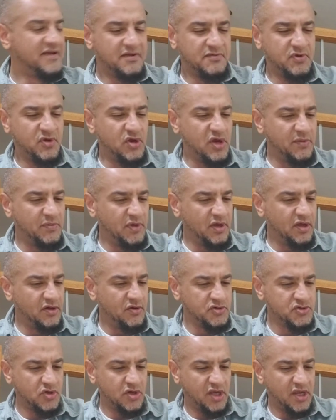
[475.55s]
If you keep,
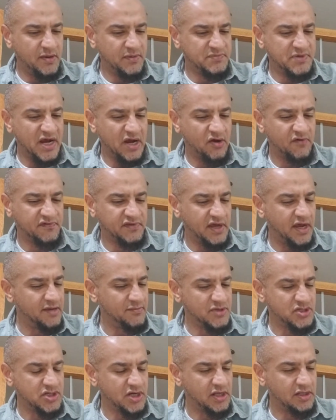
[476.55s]
who's going to keep track of time,
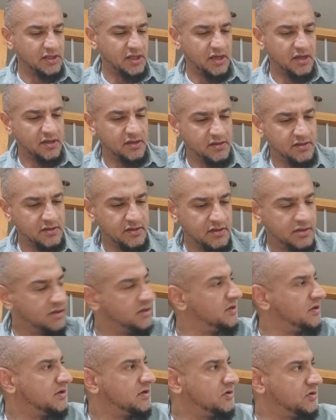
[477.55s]
inshallah?
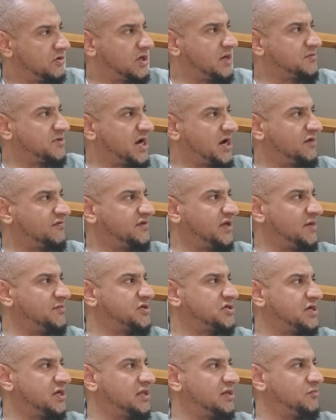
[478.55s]
Keep track of time,
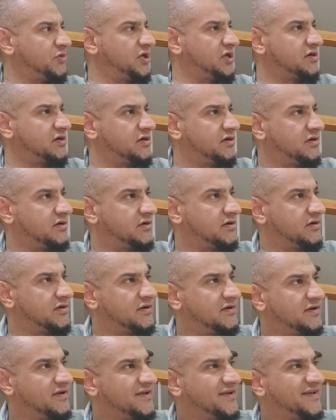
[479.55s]
inshallah, Munir?
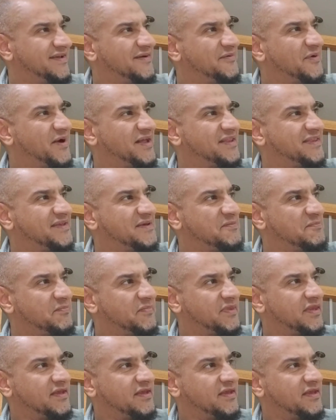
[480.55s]
What?